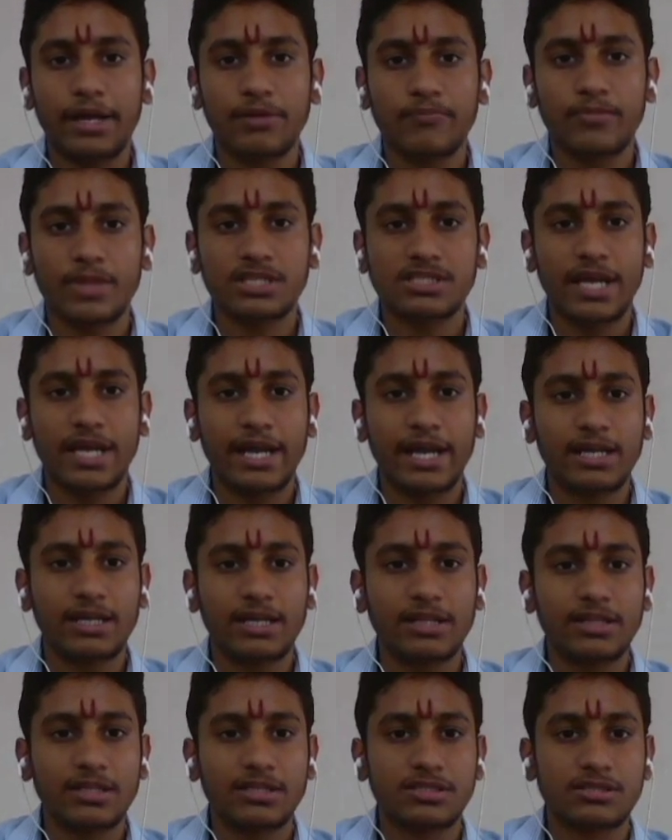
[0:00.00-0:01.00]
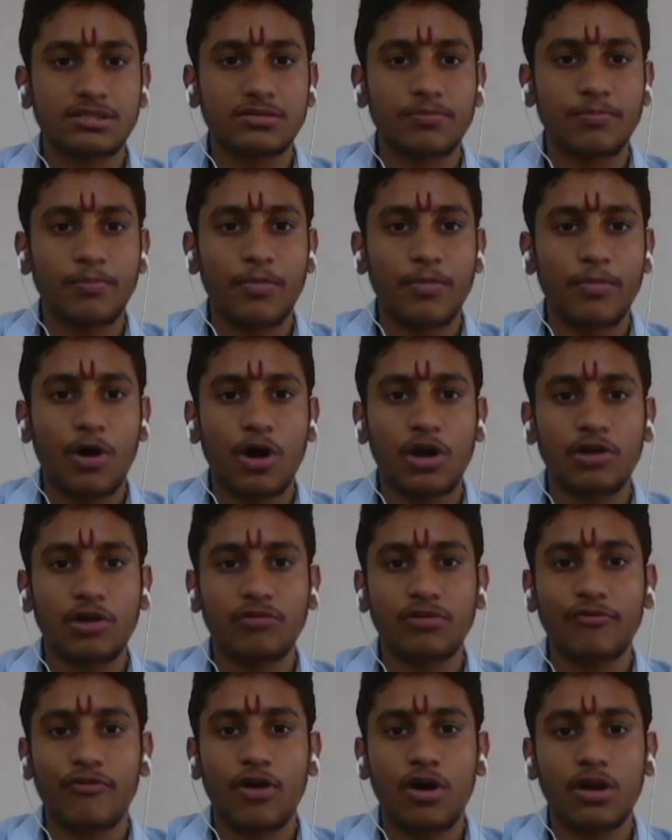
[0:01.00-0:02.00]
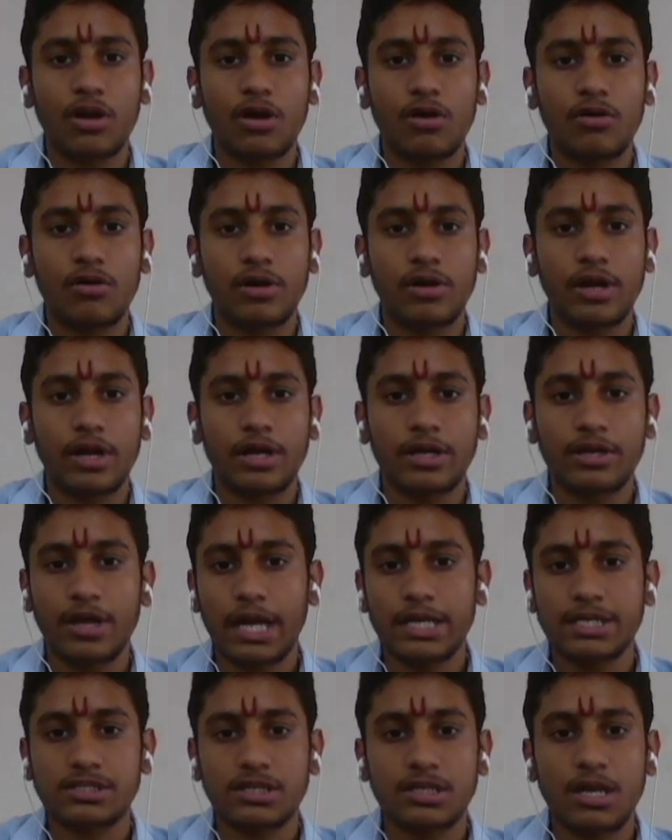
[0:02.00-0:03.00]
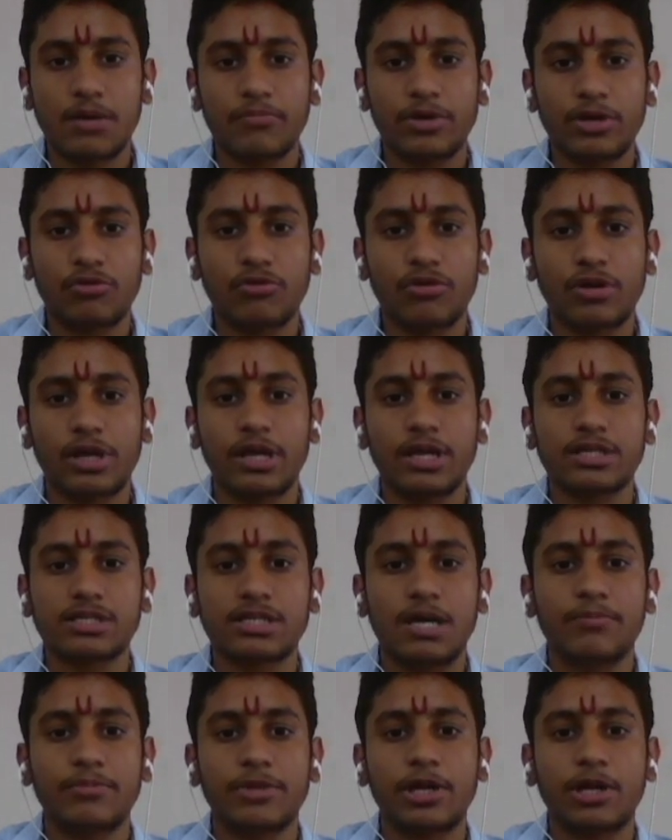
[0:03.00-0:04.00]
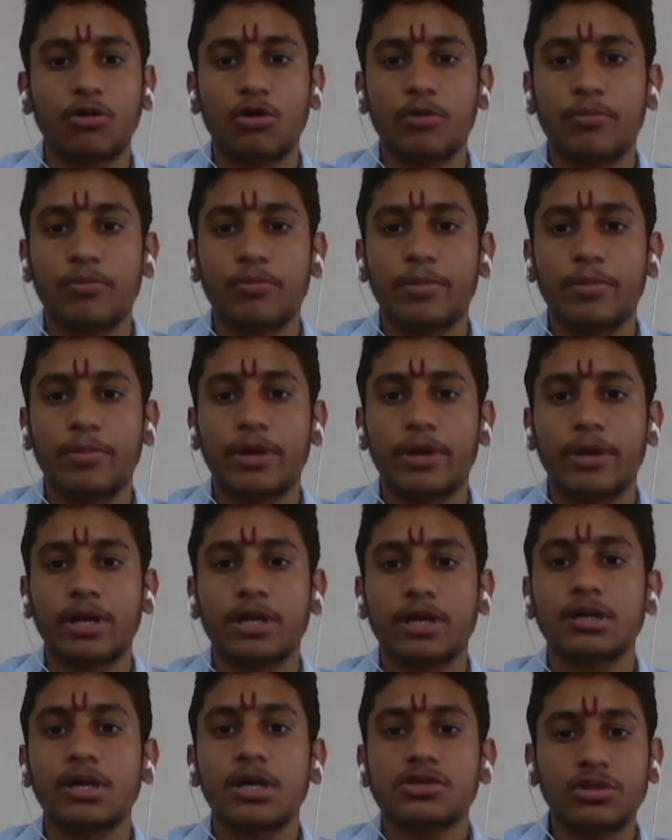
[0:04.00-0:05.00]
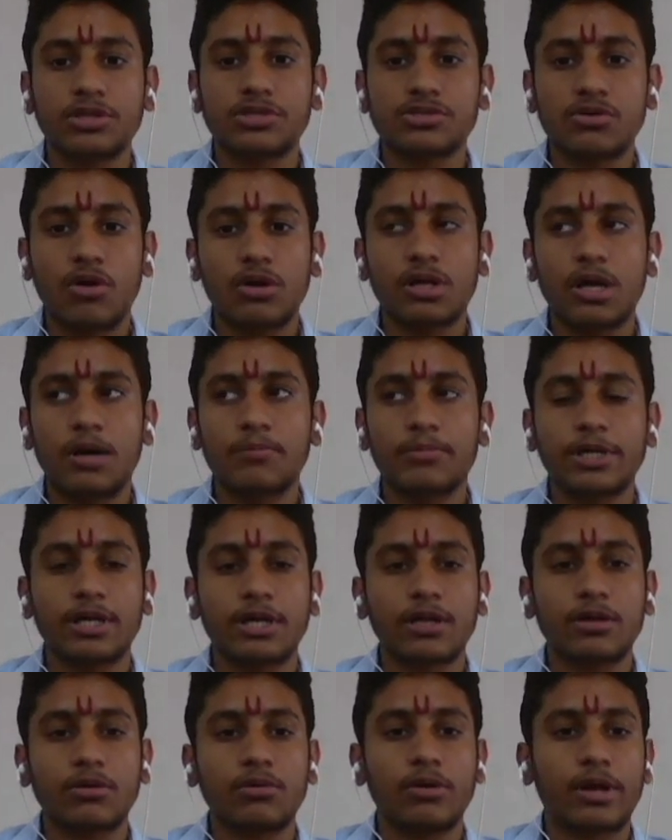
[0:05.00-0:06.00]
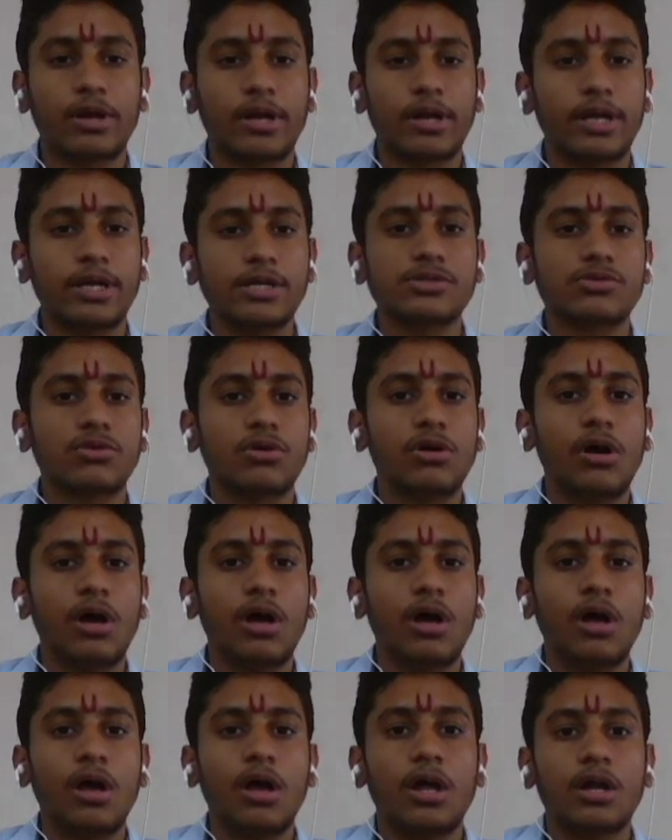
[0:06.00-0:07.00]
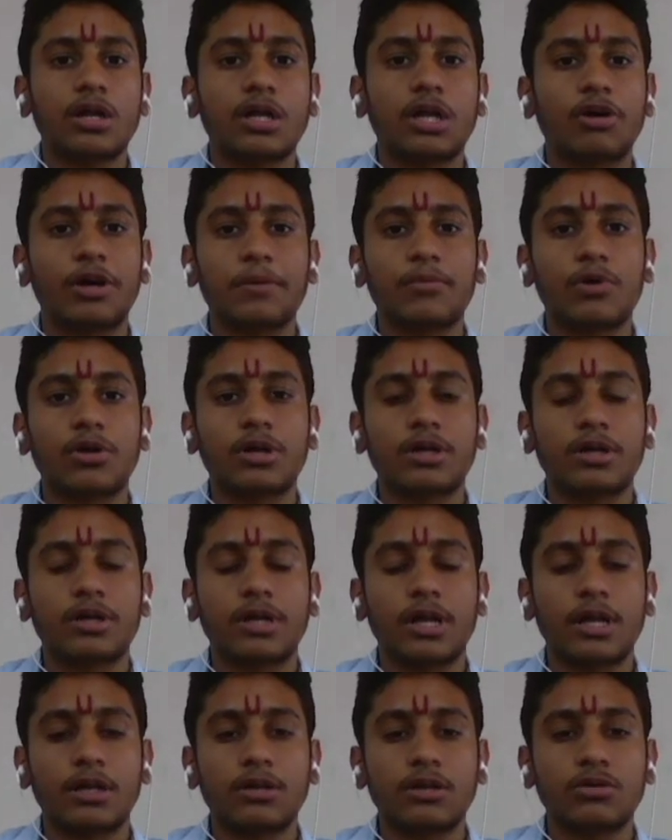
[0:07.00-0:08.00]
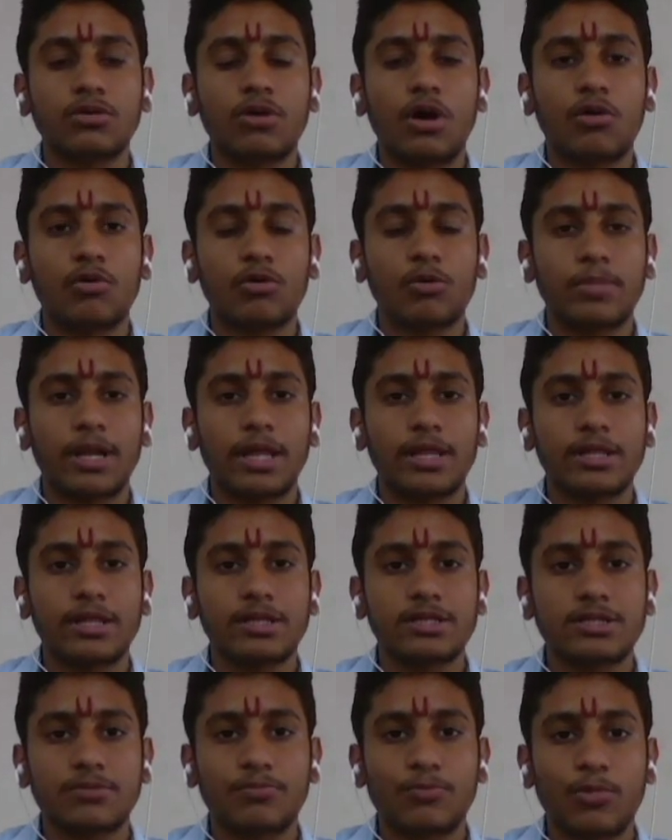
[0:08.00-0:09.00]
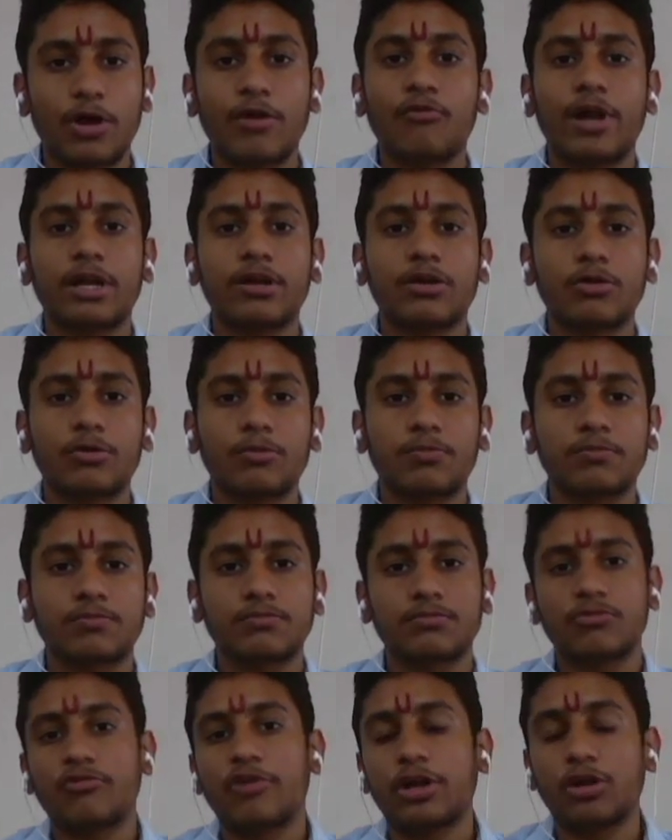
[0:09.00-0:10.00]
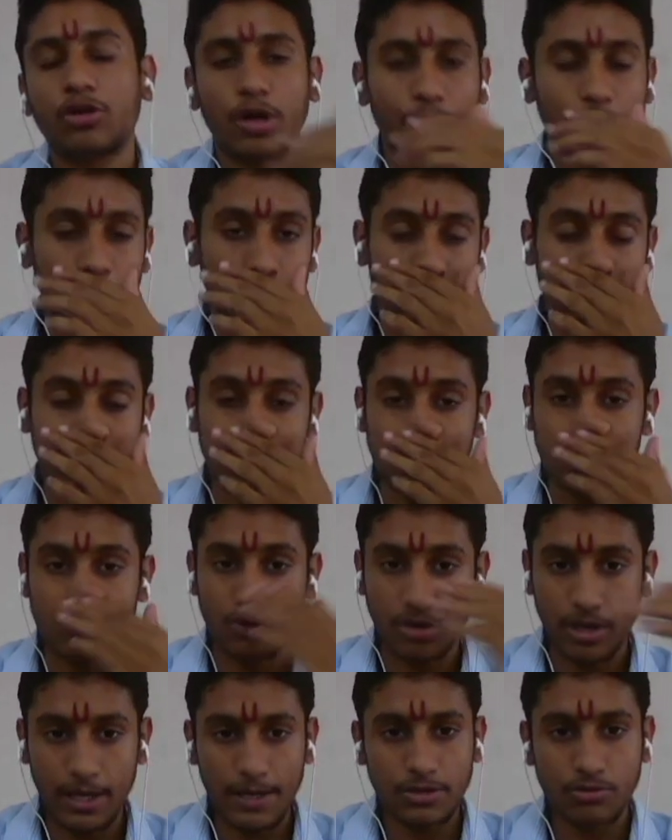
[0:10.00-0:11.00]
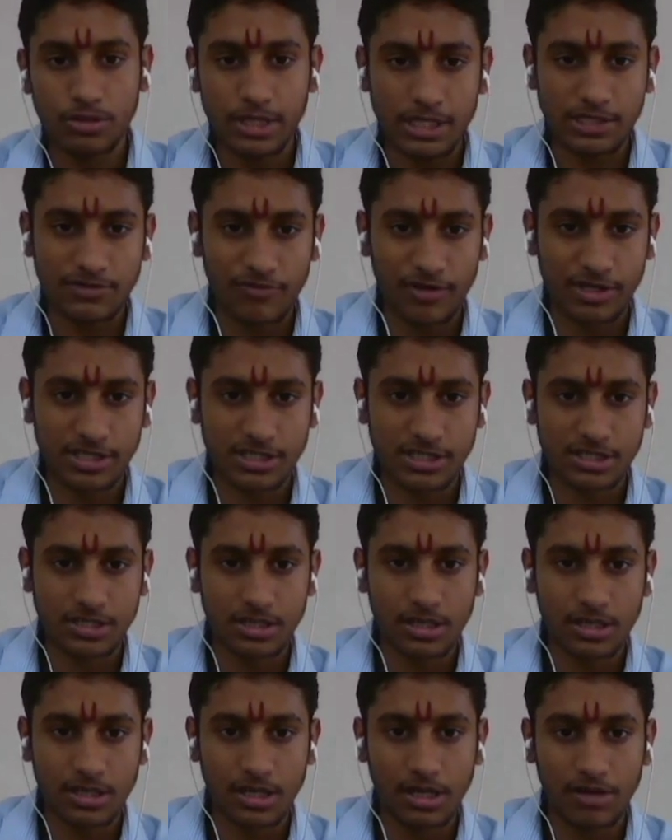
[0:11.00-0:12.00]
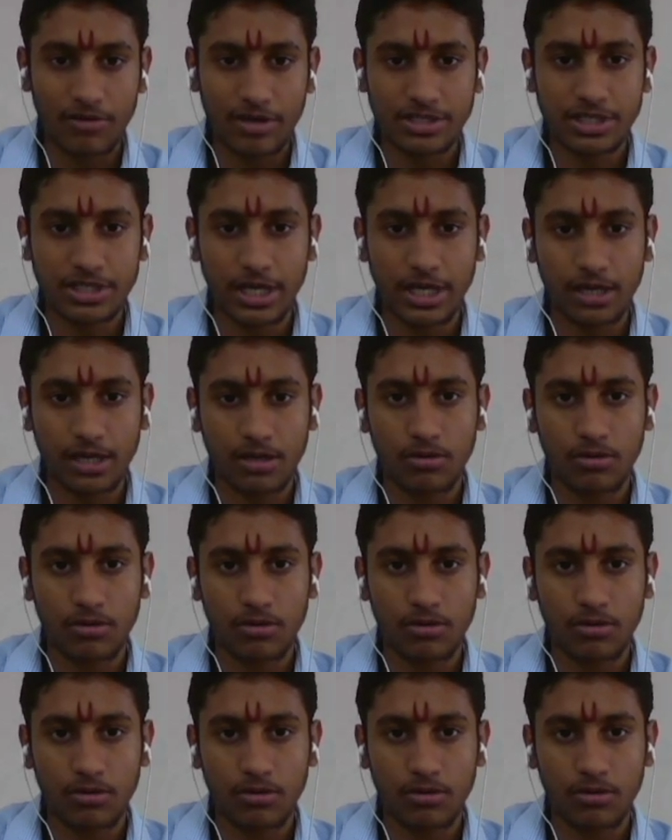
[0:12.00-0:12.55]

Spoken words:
slightly this pawn will fall down and he can just jump in. Your king is completely open, so it's not completely good, right? So now I'm gonna tell you how to play this. Play when your opponent play this. Okay, you will just first give a check. Okay,